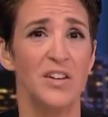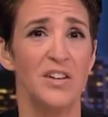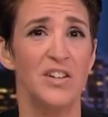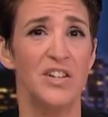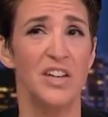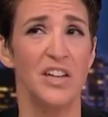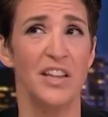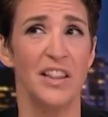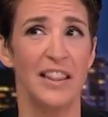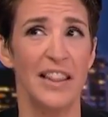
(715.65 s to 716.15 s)

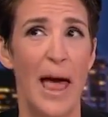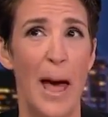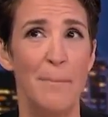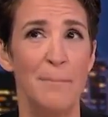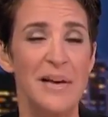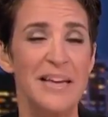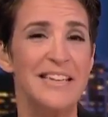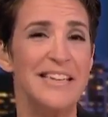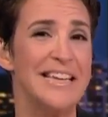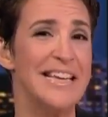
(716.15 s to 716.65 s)
de
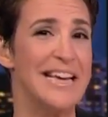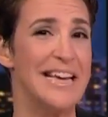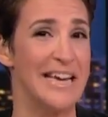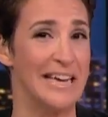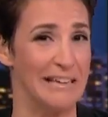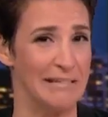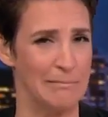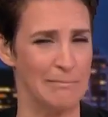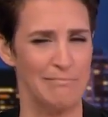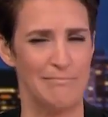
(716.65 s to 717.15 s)

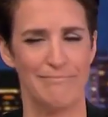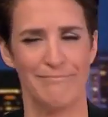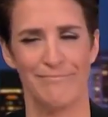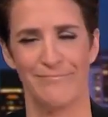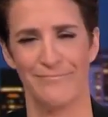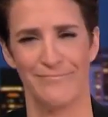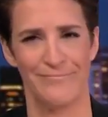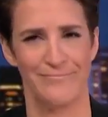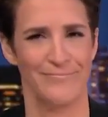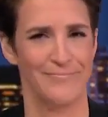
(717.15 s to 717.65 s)
l'Amitié.
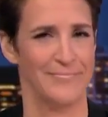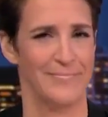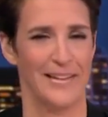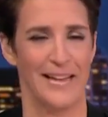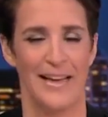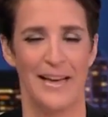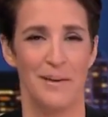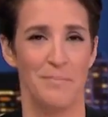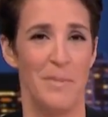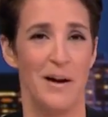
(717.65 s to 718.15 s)

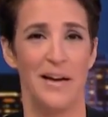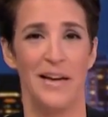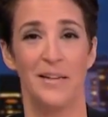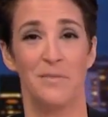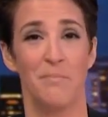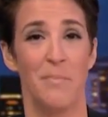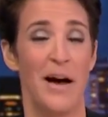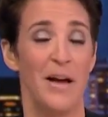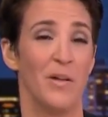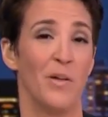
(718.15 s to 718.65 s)

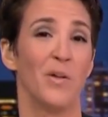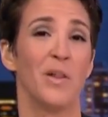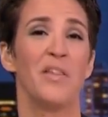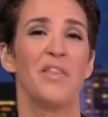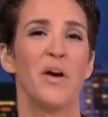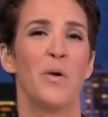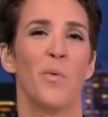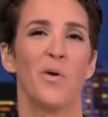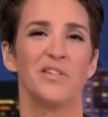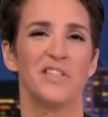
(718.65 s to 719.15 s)
My only
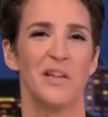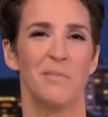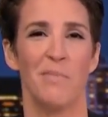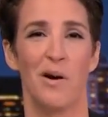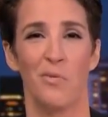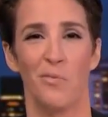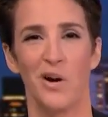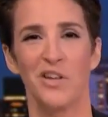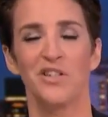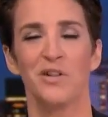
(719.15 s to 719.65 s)
thing worse than
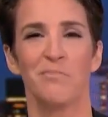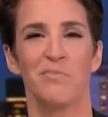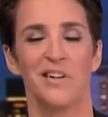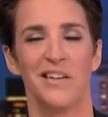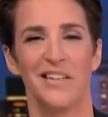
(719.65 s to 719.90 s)
my Russian